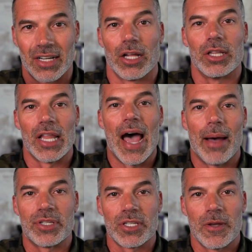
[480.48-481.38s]

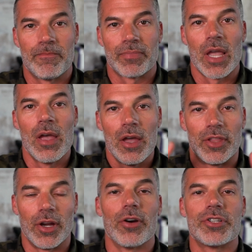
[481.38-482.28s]
collapsed,
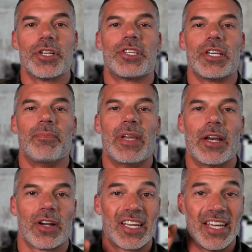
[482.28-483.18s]
the urgency
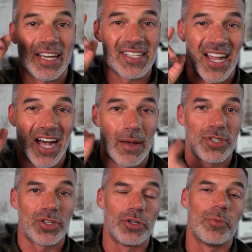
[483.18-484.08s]
meter kicks up
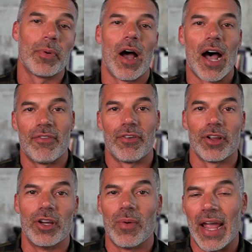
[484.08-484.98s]
super high for
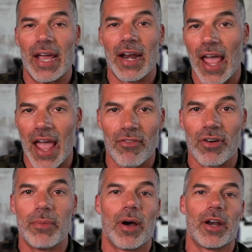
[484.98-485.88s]
you and
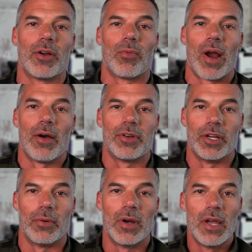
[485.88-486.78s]
everybody around you.